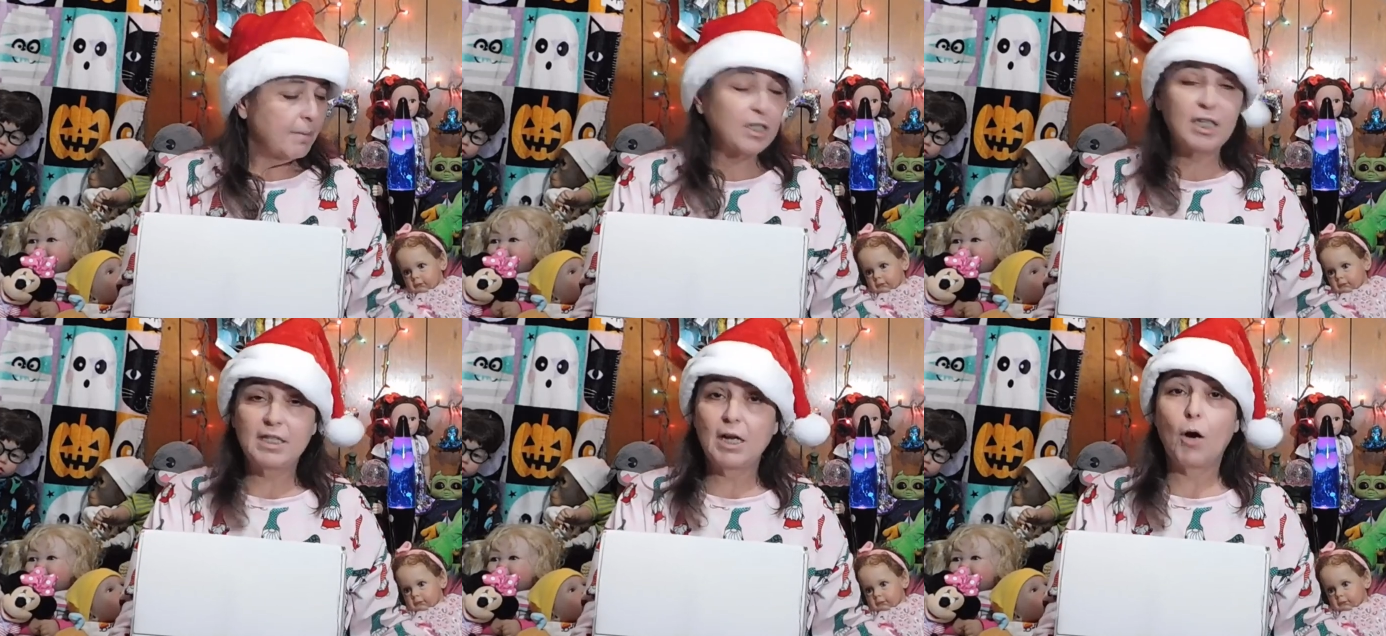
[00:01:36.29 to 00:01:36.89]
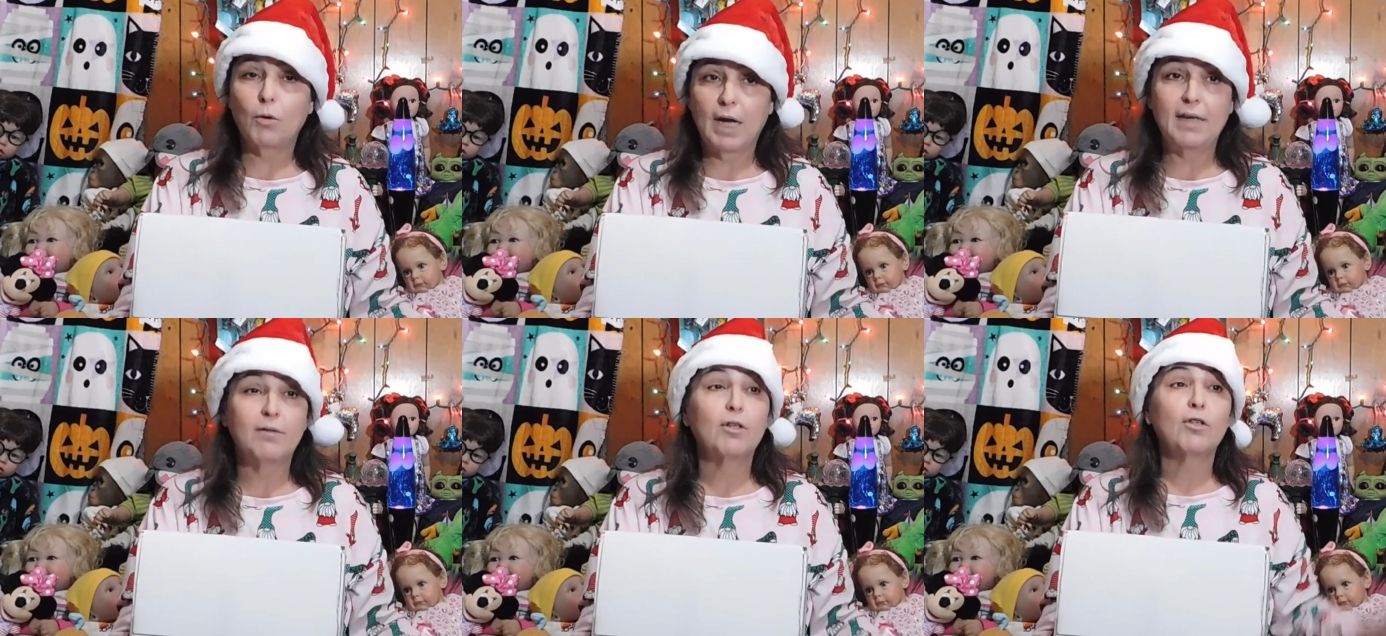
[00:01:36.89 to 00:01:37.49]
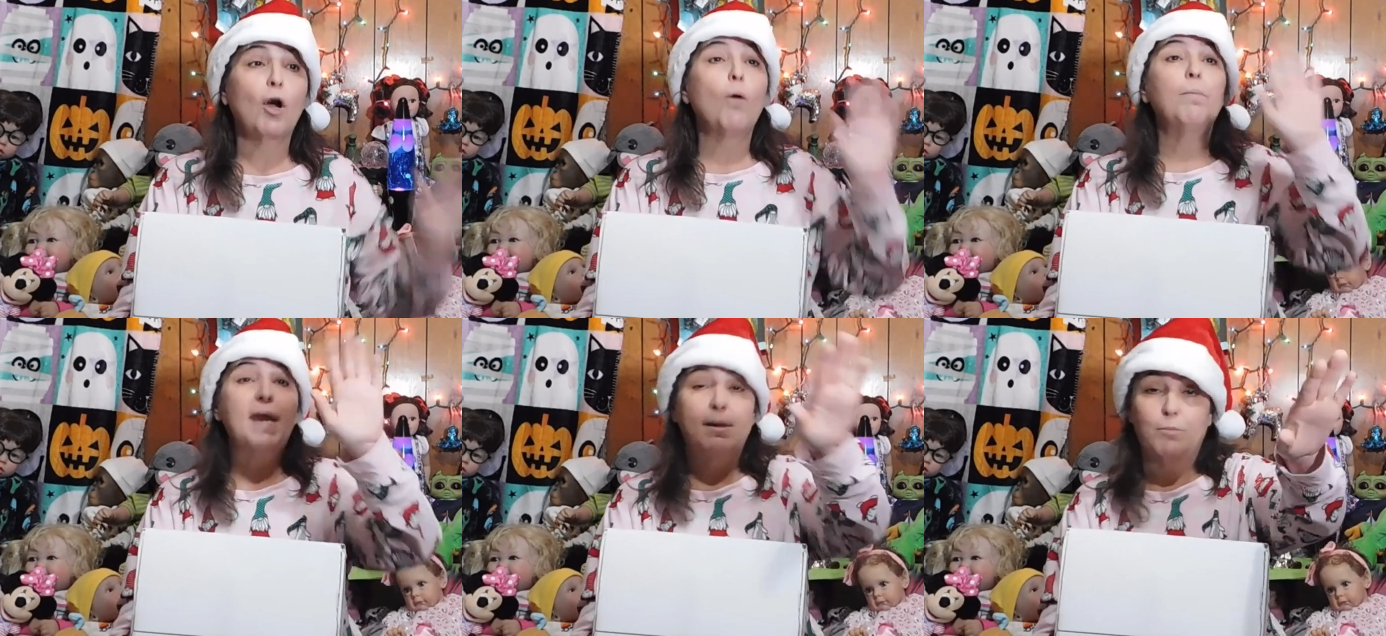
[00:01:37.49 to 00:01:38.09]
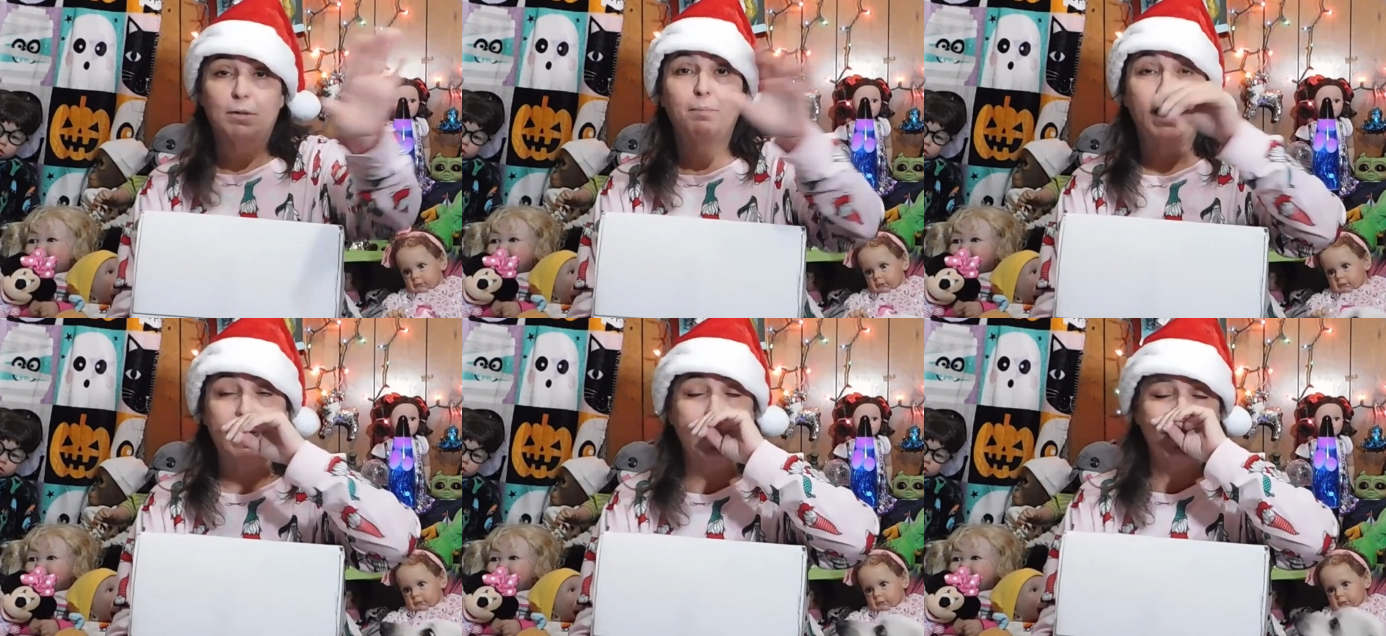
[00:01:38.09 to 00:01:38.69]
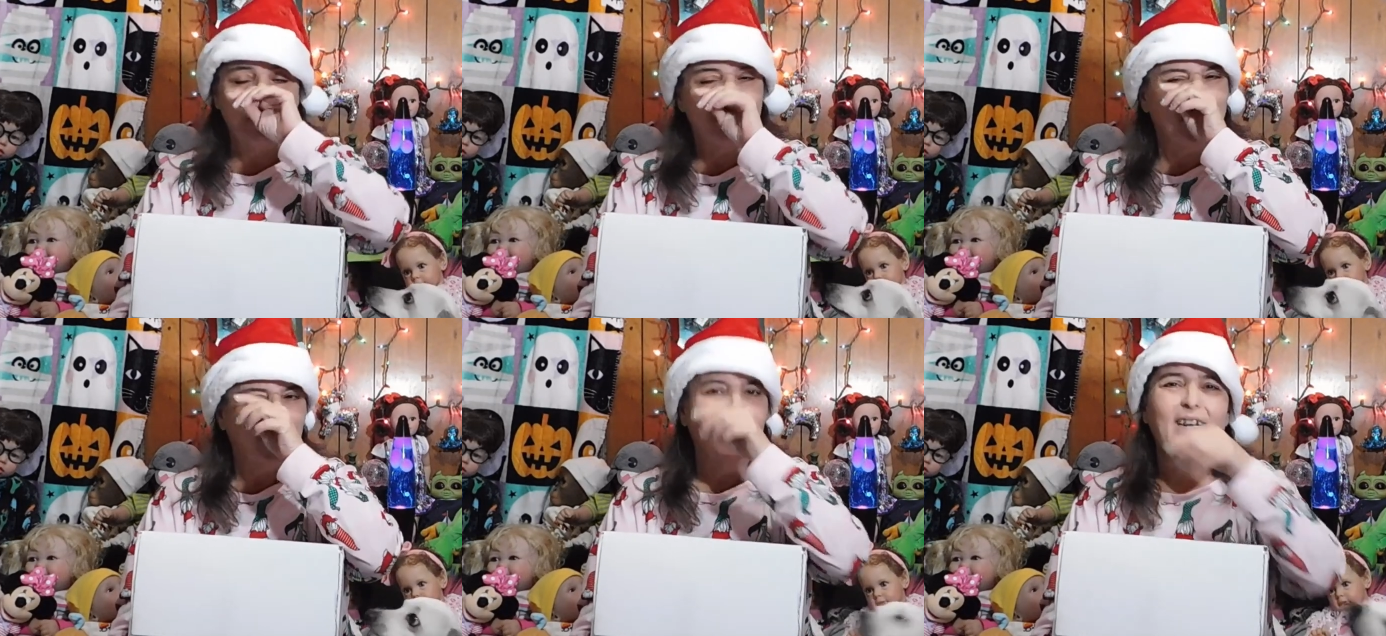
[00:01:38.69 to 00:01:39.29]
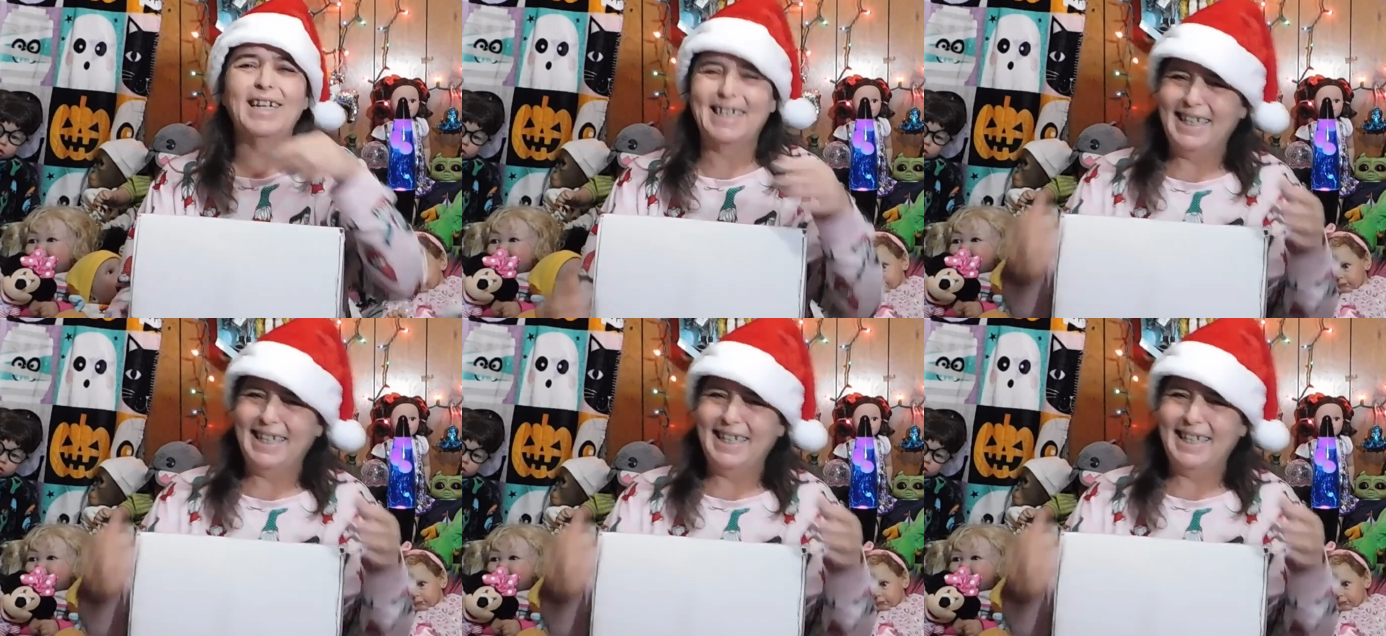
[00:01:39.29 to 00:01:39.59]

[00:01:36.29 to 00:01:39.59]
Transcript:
Speaker 1: But she's okay. There's a whole bed with blankets up there.